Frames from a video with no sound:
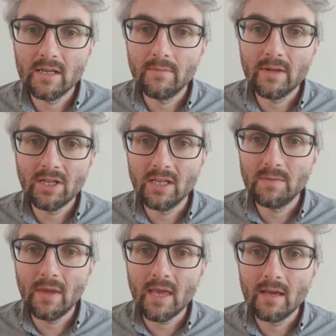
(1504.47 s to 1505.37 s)
to potentially
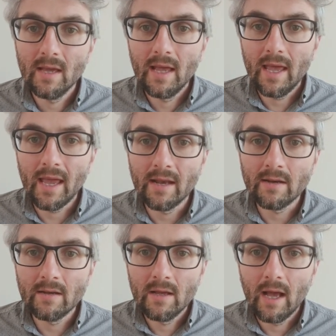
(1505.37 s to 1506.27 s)
speak
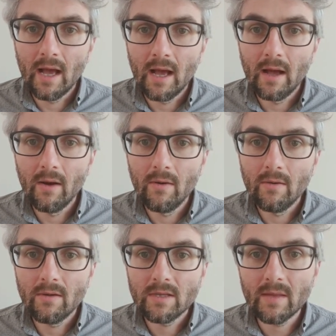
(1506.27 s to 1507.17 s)
in
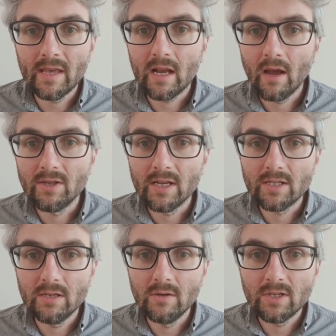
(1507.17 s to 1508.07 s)
something closer
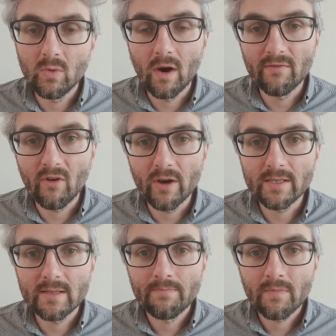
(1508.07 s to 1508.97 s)
to one voice.